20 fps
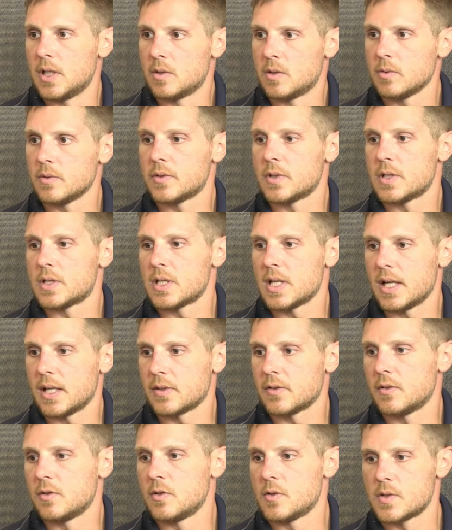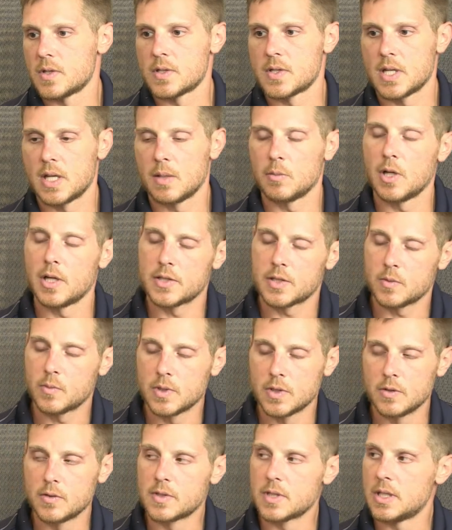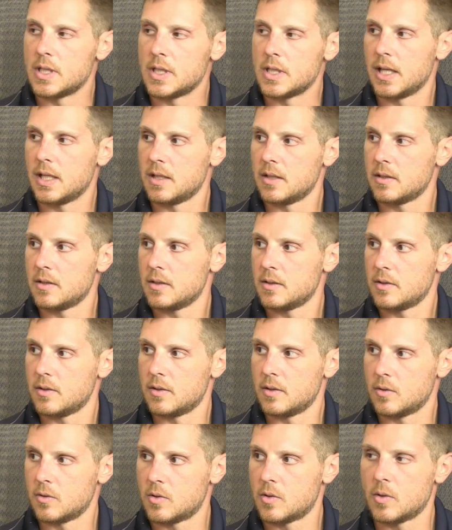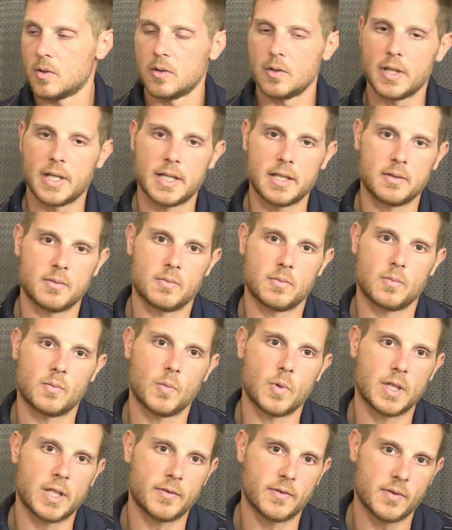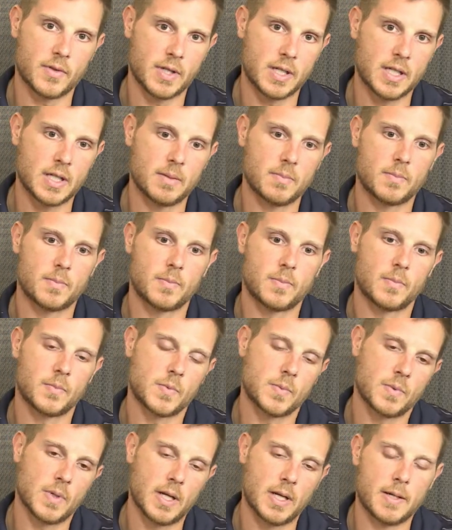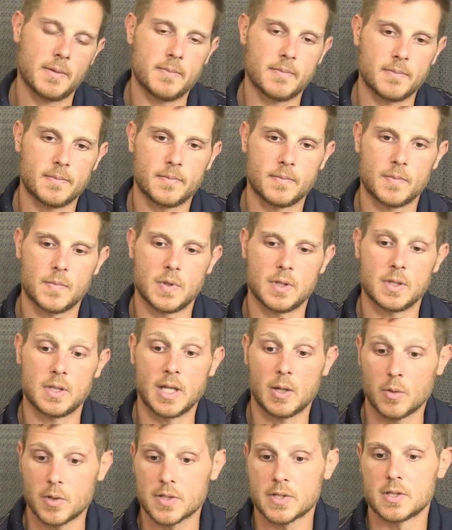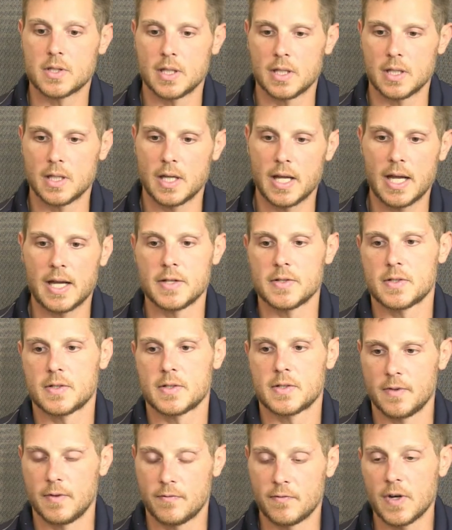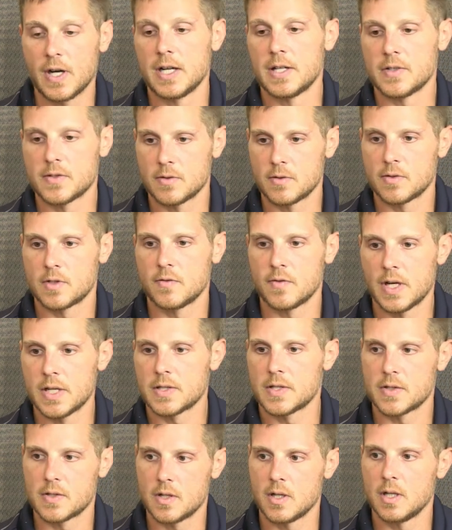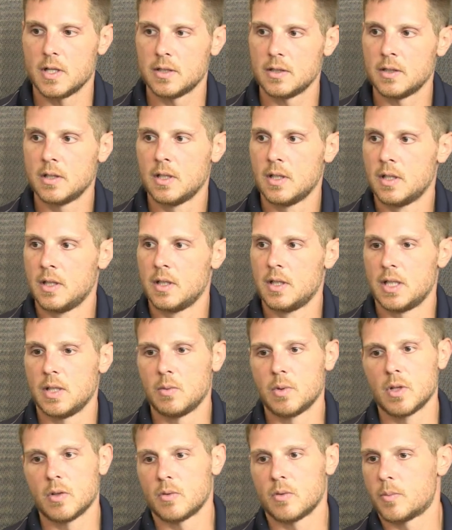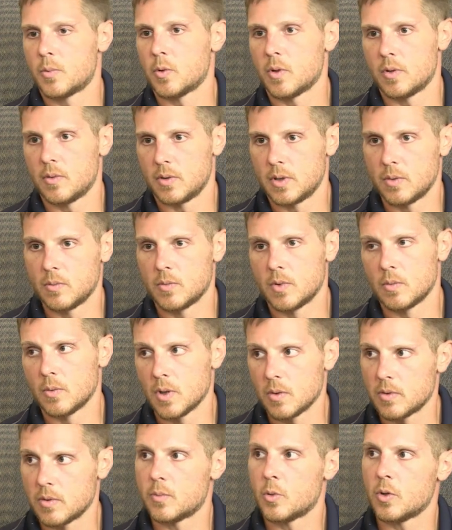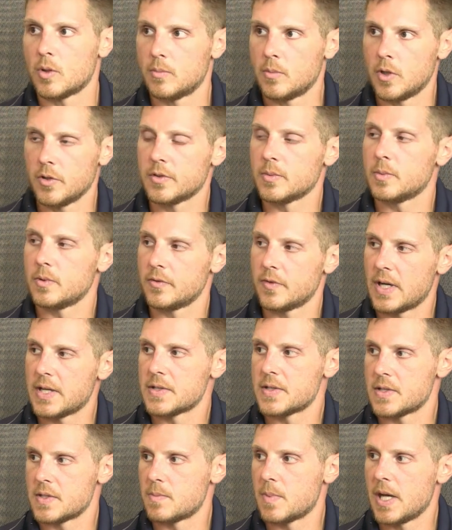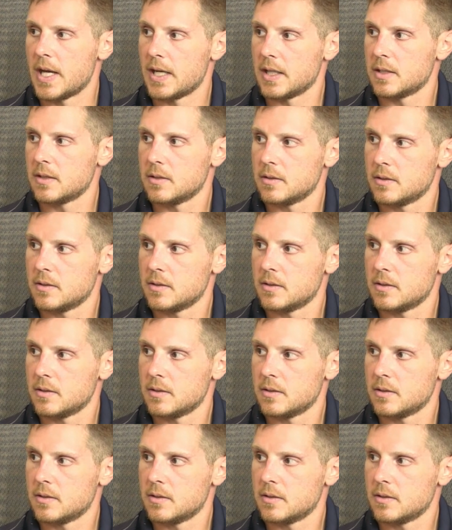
it'll detect and use the same logic we do today. It'll correlate whatever the um, the networks that it has, it finds those devices on. We don't report. We don't. We won't report multiple devices back.